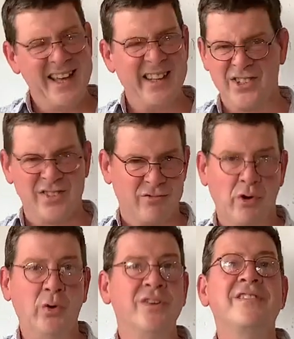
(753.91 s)
it just
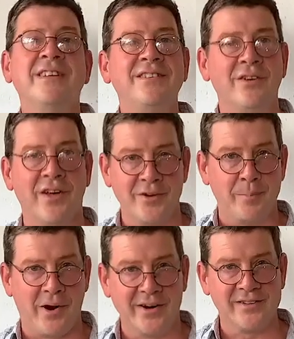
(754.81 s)
rolls into other
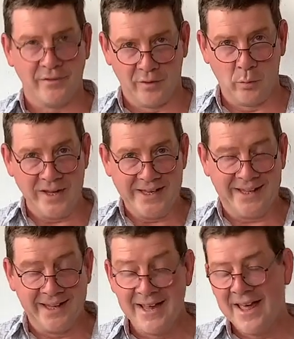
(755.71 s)
parts of a
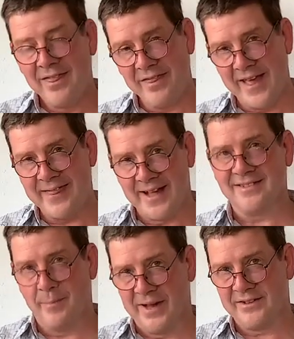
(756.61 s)
week, then
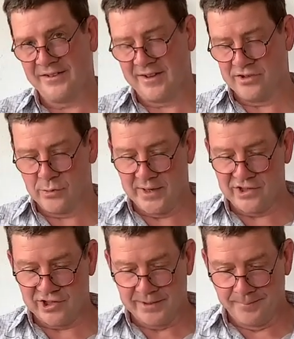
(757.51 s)
that's a better
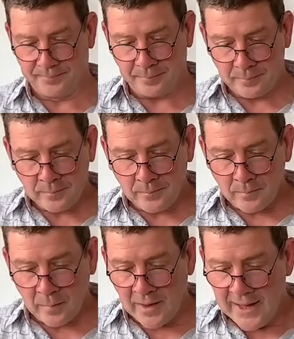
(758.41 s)
situation.
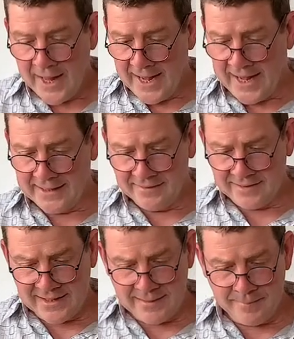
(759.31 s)
And
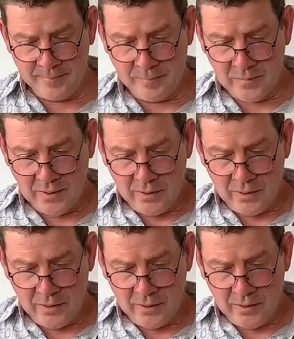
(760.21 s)
um,